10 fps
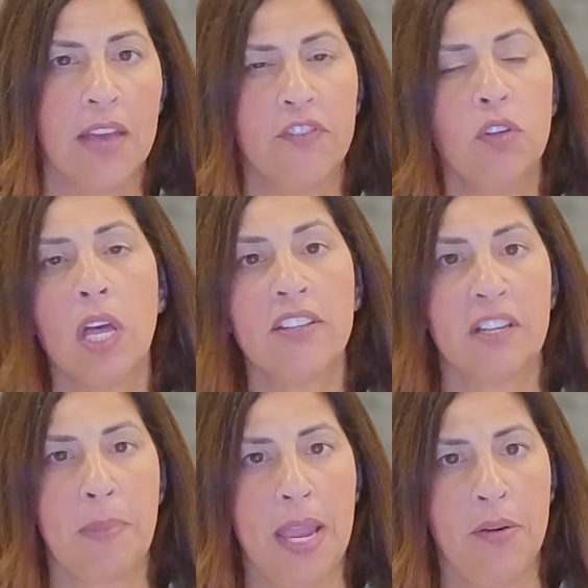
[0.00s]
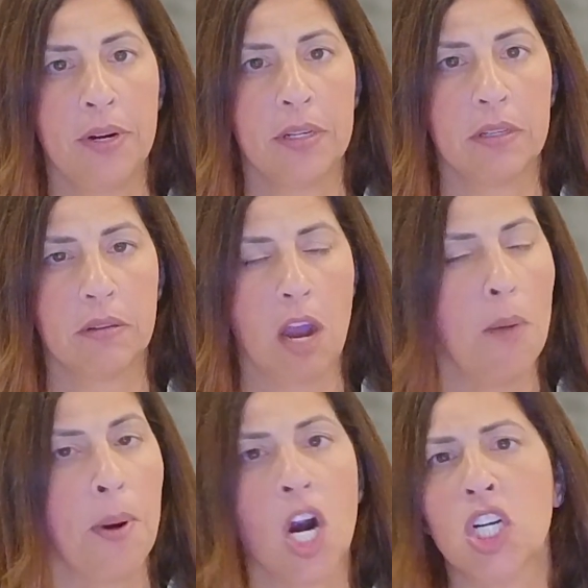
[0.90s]
If you lost a parent, a
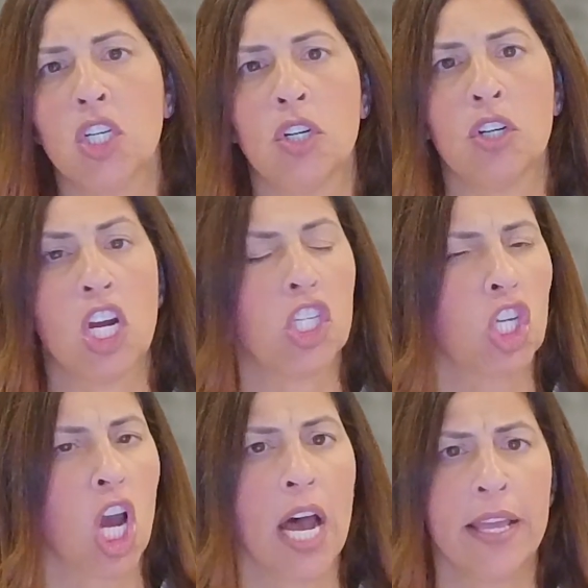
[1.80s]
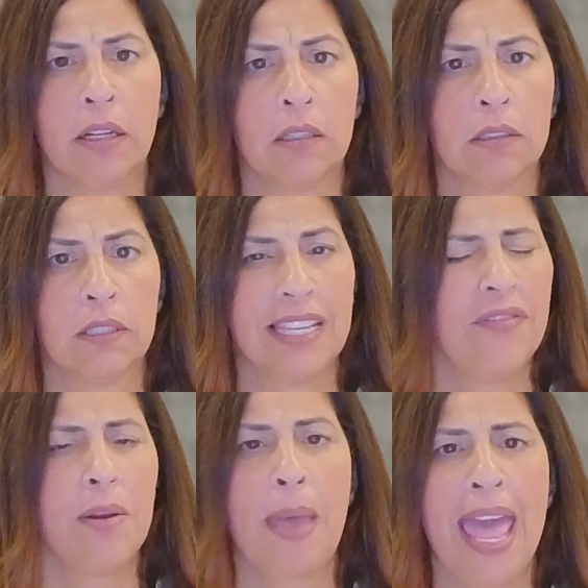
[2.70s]
partner, a child,
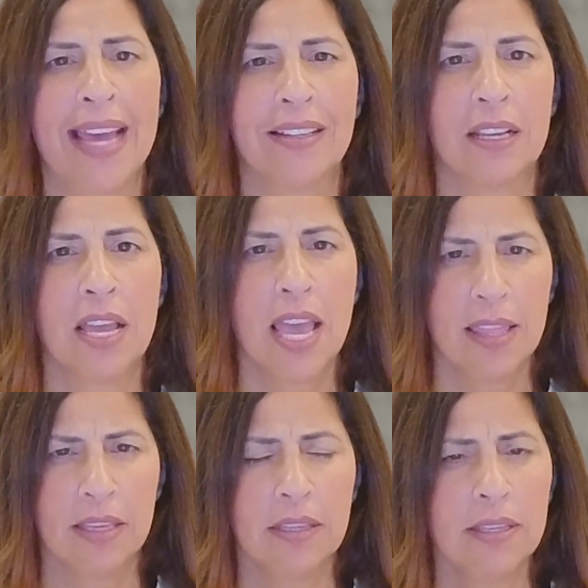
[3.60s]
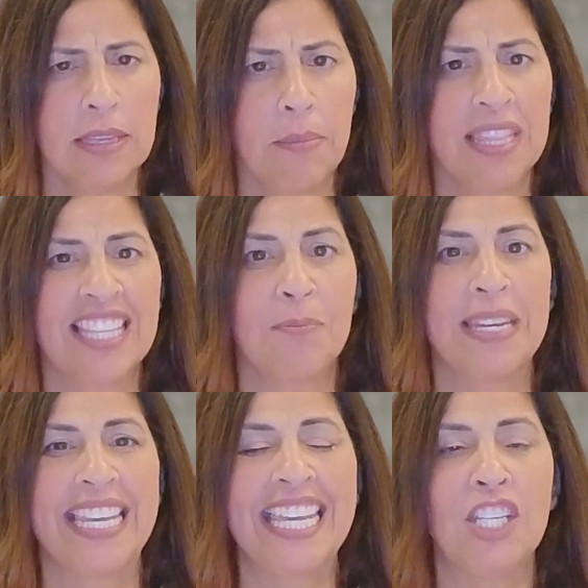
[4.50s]
even a pet, this is someone that's
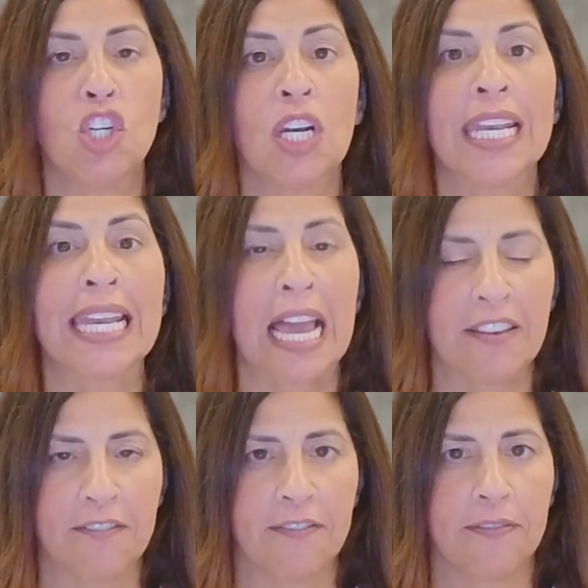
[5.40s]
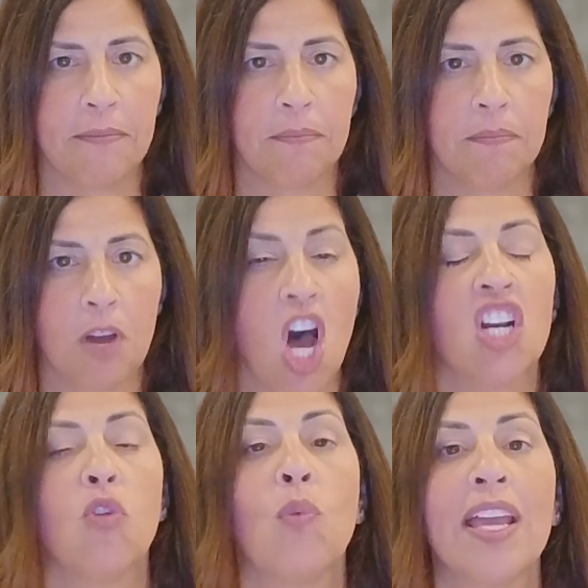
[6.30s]
been in your life on
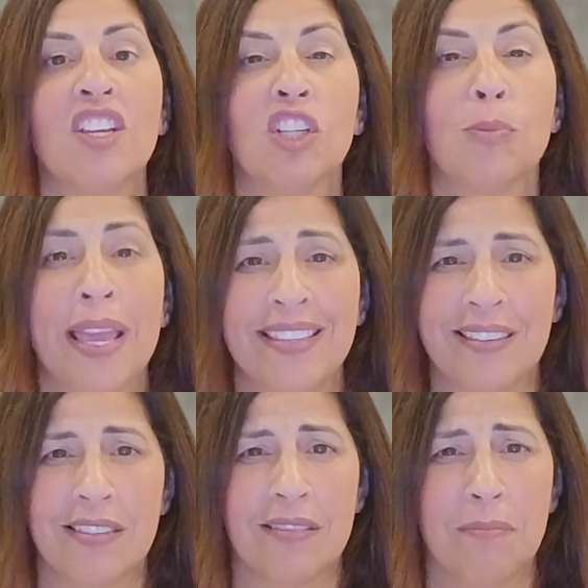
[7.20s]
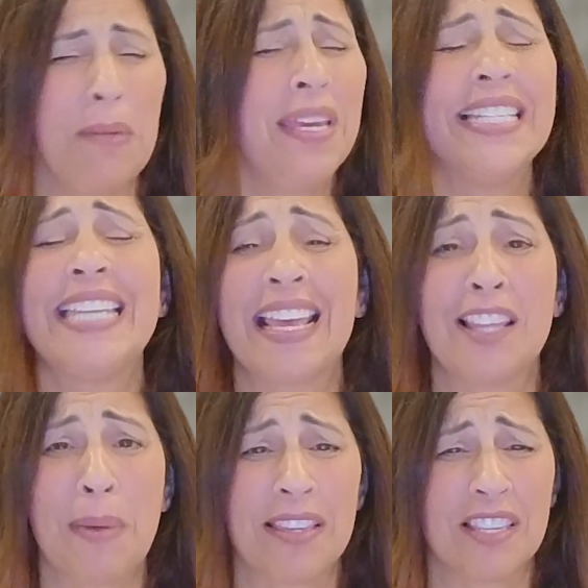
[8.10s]
a regular basis, maybe a daily
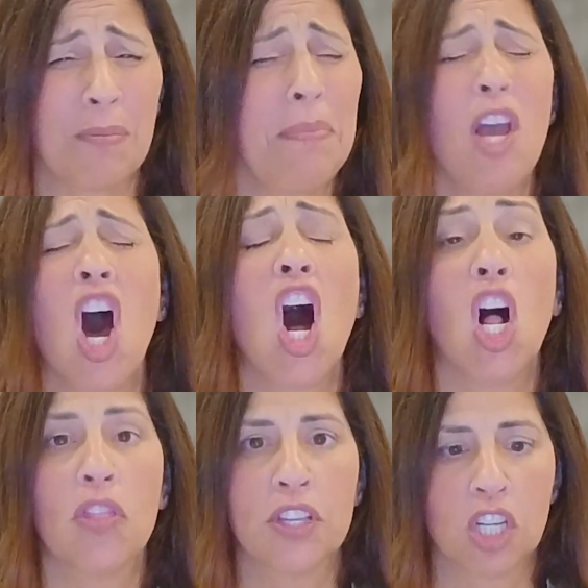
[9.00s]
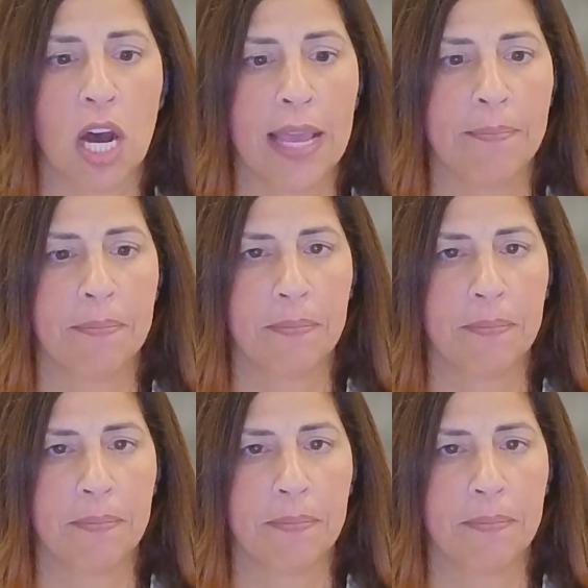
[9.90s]
basis, maybe all the time.